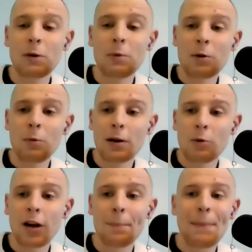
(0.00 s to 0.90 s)
we're
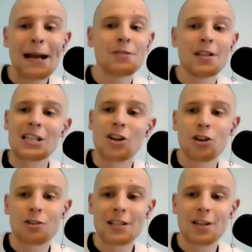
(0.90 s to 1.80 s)
quite a mountainous
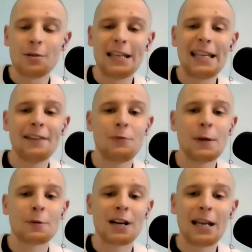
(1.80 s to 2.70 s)
country, so if
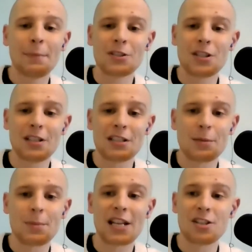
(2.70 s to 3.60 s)
we were able to
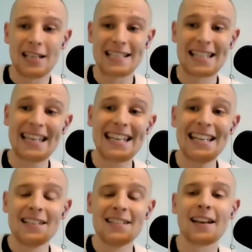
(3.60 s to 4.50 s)
potentially
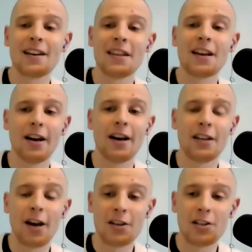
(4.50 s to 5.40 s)
ski, then I think
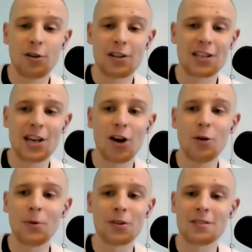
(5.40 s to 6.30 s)
I'd enjoy the snow.
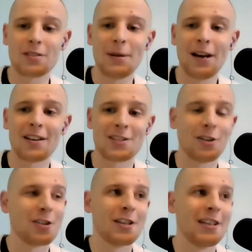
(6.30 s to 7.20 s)
But to be honest,
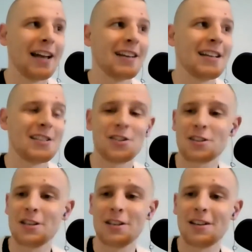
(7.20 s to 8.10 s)
other than that, it's
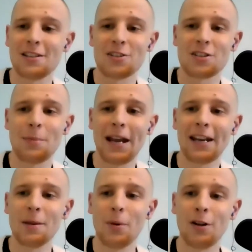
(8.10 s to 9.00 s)
just a pain
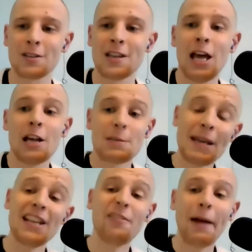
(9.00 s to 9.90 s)
in the balls.
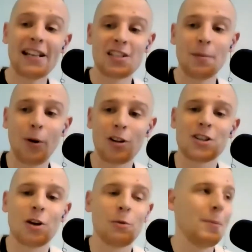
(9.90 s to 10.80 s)
Speaking of pains in the balls,
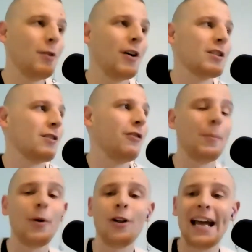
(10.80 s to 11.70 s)
Joe, we'll move on to the
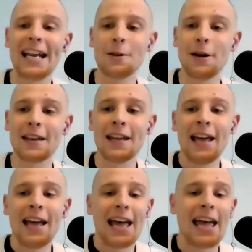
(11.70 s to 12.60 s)
football anyway.
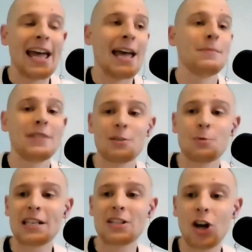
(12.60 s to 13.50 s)
This
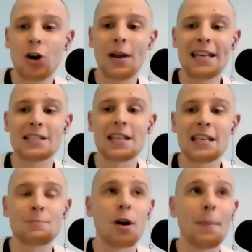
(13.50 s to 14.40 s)
week's show
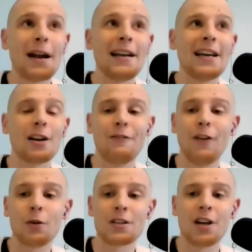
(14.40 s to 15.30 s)
is primarily going to
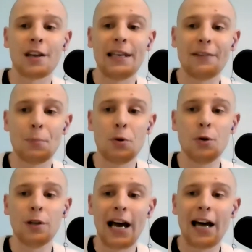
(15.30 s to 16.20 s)
focus on
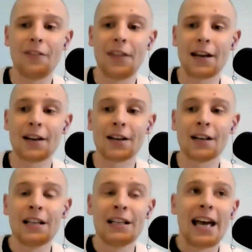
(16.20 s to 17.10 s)
Liverpool and their
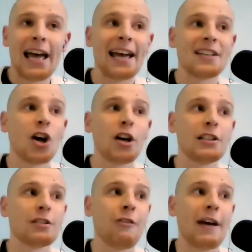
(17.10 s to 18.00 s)

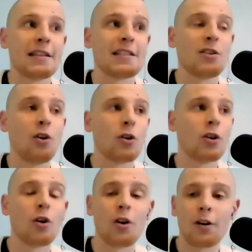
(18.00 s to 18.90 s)
title defence
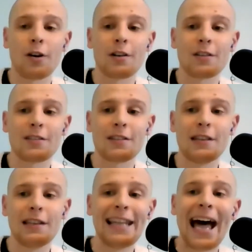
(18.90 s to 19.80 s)
or
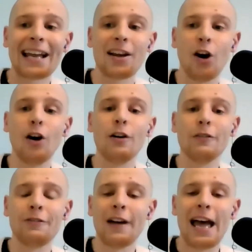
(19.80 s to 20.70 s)
lack
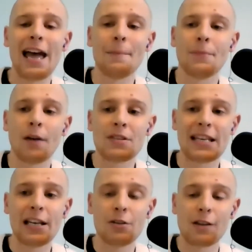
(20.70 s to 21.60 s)
of.
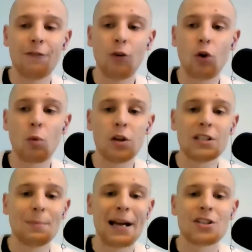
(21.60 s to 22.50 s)
Obviously losing
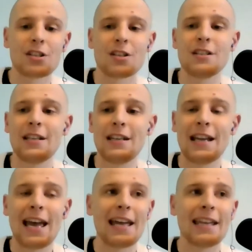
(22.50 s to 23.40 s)
4-1 to Manchester
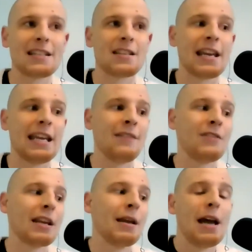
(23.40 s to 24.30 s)
City yesterday
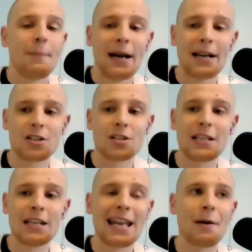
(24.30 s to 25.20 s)
evening. Manchester
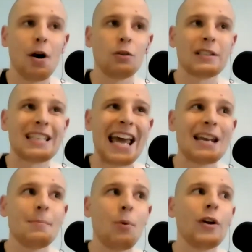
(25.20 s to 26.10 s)
City now hold a
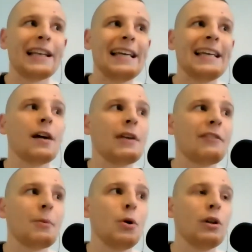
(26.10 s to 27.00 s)
10-point lead over
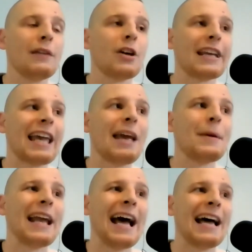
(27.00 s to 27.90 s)
Liverpool. They've got a game
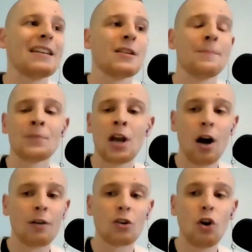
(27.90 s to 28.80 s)
in hand
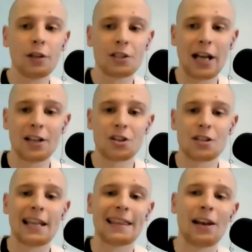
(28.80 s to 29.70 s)
over all the challengers.
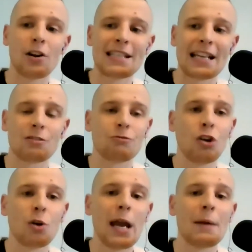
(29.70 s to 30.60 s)
They look set to
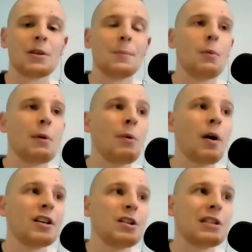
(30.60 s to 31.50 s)
run away with it. But what we
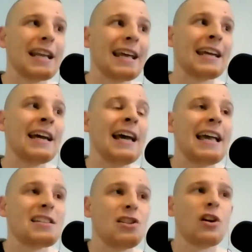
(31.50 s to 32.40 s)
want to do today
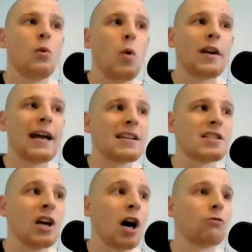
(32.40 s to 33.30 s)
is look at what
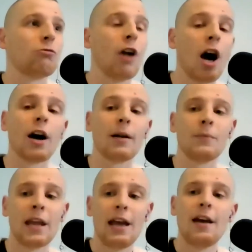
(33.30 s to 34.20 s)
has gone wrong
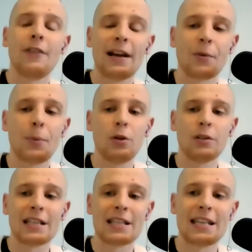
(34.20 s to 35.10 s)
for Liverpool
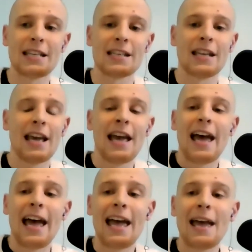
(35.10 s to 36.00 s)
this season.
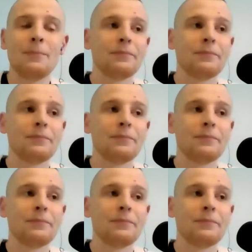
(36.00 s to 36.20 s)
As